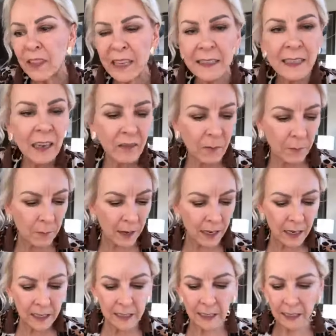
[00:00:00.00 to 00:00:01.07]
These have
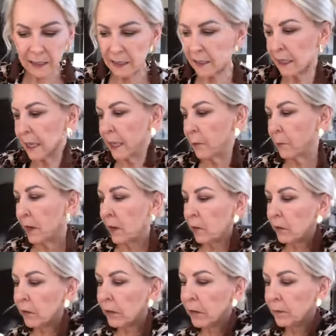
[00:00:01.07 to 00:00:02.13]
amazing staying
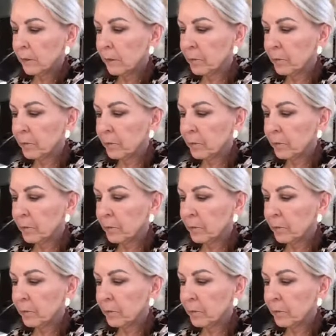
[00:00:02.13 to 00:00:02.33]
power.